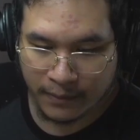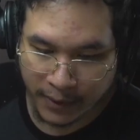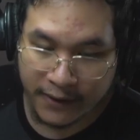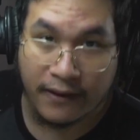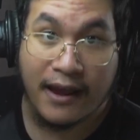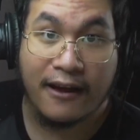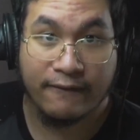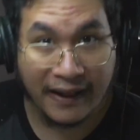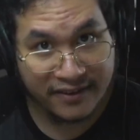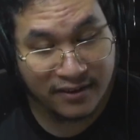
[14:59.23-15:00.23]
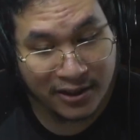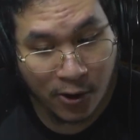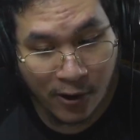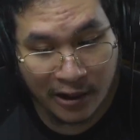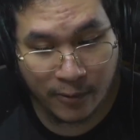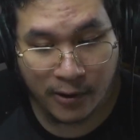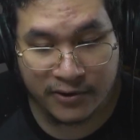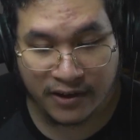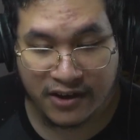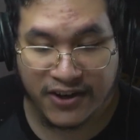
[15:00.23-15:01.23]
But that's not all, we're
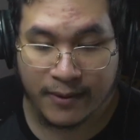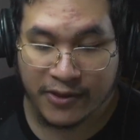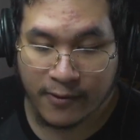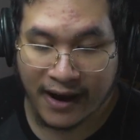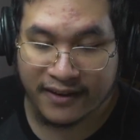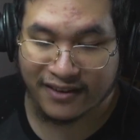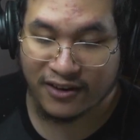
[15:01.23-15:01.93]
also going to share with you guys